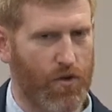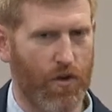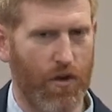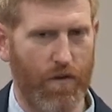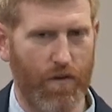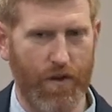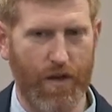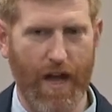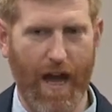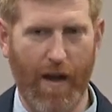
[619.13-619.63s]

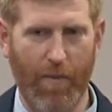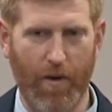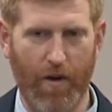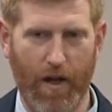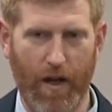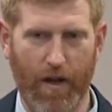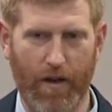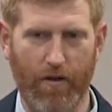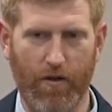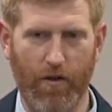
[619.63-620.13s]
of the
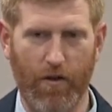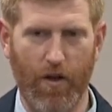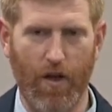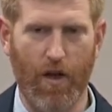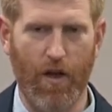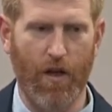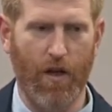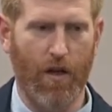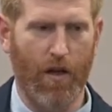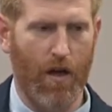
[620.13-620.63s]
tabernacle.
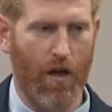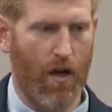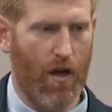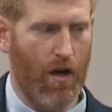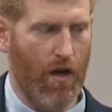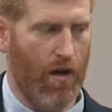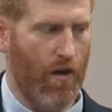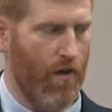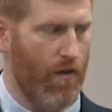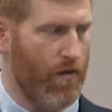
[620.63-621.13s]

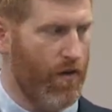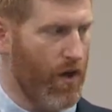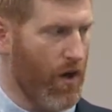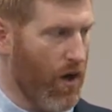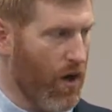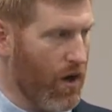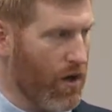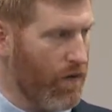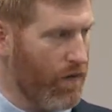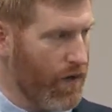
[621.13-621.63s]
The
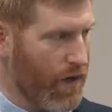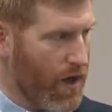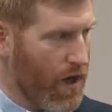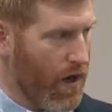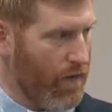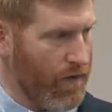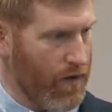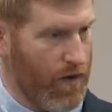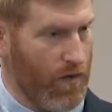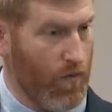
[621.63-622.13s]
Ark of the
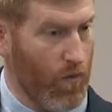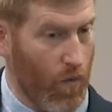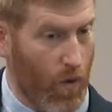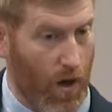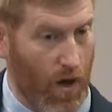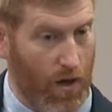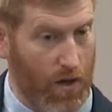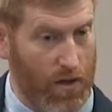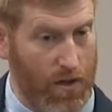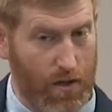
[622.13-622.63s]
Covenant
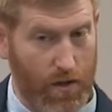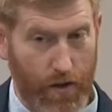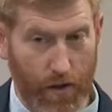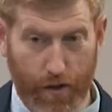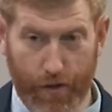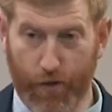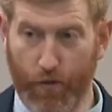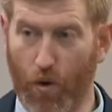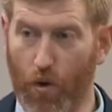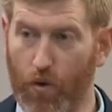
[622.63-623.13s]
was the
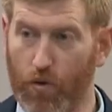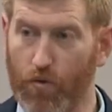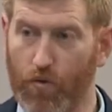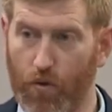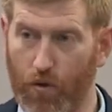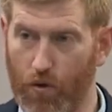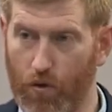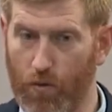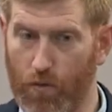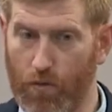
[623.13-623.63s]
throne
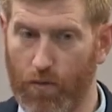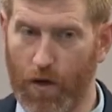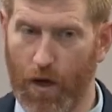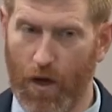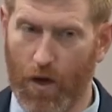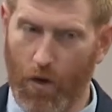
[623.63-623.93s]
room,